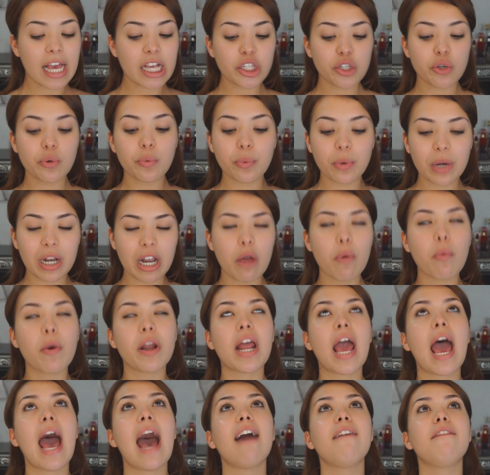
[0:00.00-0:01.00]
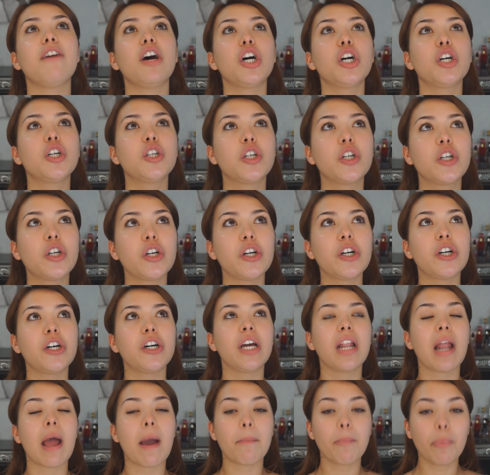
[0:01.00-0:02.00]
is you really want to have a
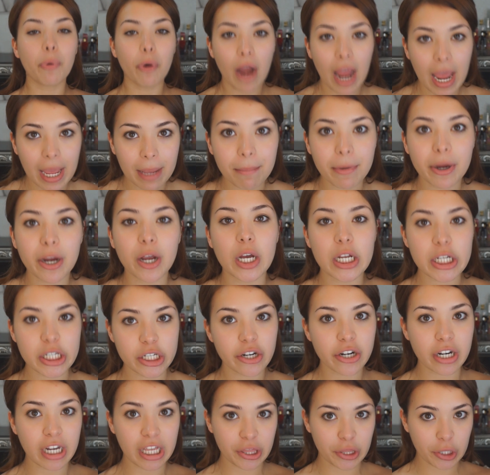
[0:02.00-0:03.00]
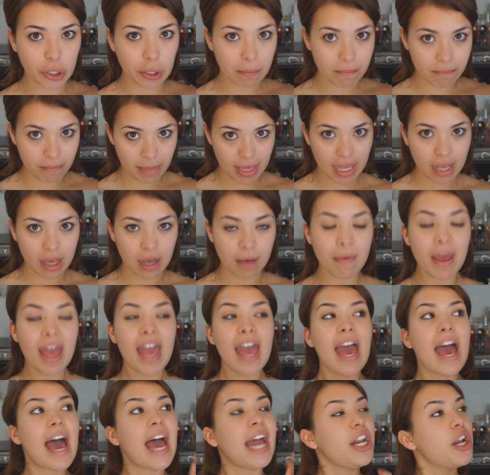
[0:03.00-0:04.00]
good primer underneath your makeup.
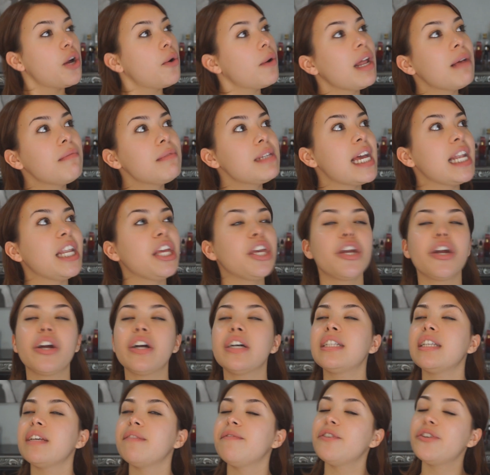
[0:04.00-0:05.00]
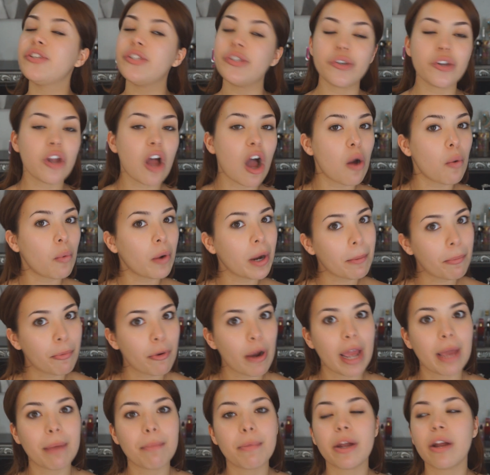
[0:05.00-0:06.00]
I know what I'm telling girls, if you do not wear
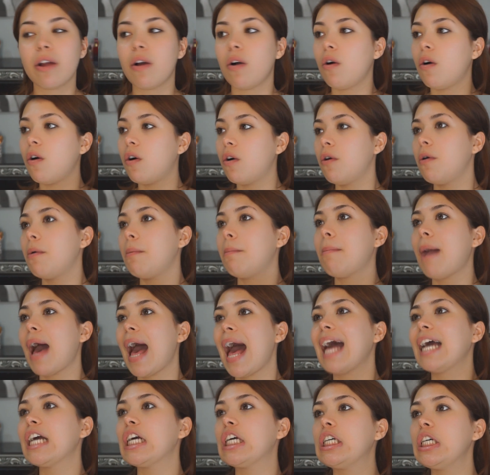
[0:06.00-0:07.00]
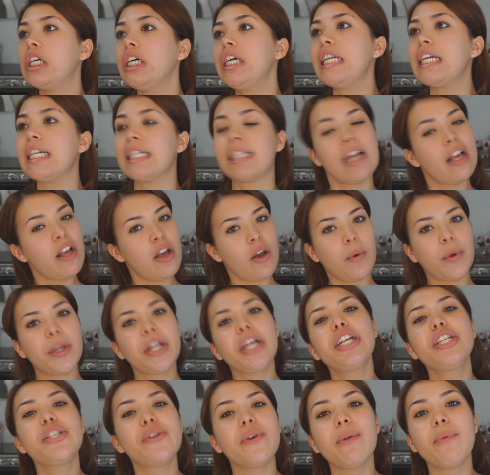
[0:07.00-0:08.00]
primer, oh my goodness,
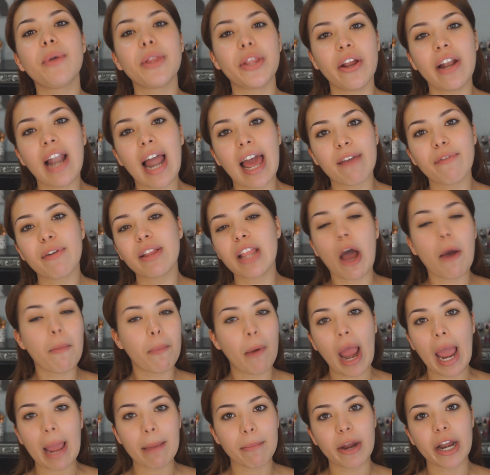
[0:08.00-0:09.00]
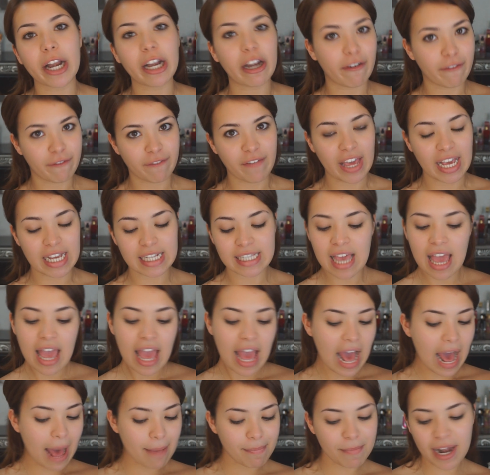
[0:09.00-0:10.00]
what are you doing with your life without primer in your face?
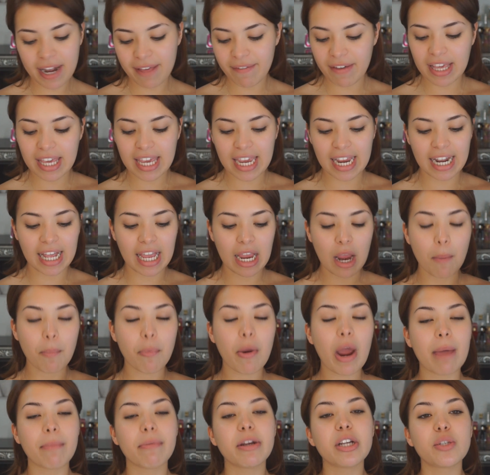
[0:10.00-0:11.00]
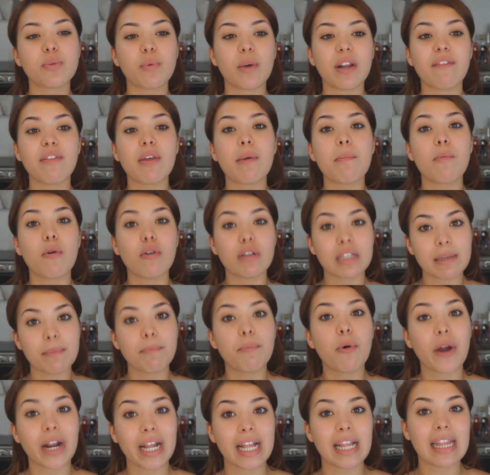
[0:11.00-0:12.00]
I'm not even kidding. Primer is one of the most
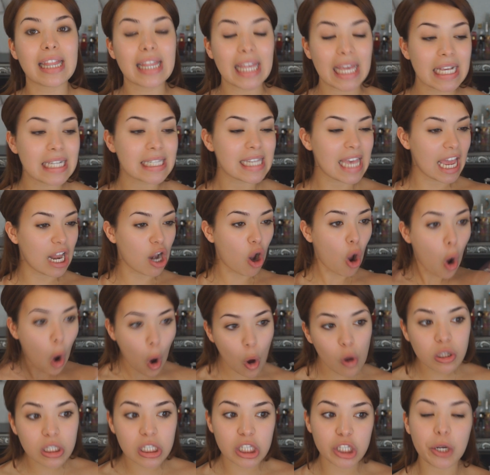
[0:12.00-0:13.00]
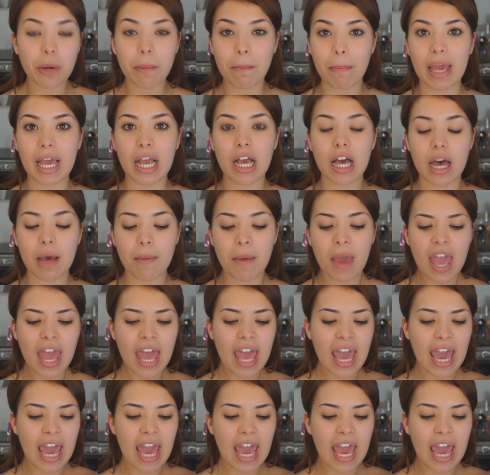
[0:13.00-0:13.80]
important things. It holds your makeup,